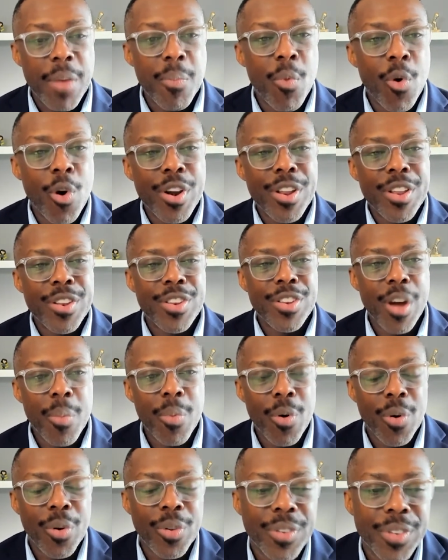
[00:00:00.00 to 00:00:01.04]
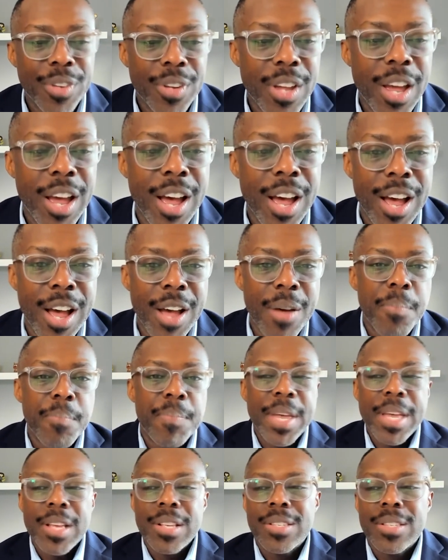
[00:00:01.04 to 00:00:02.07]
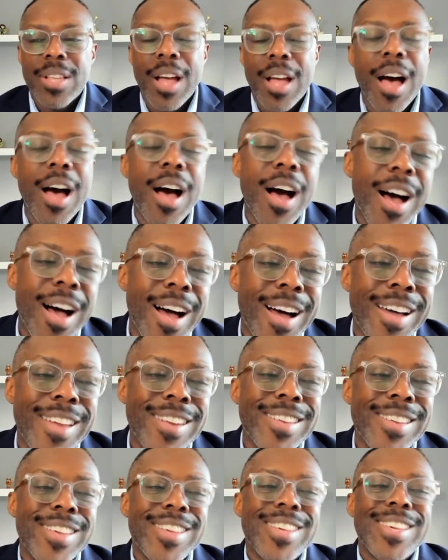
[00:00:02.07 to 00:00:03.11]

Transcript: More than double, based on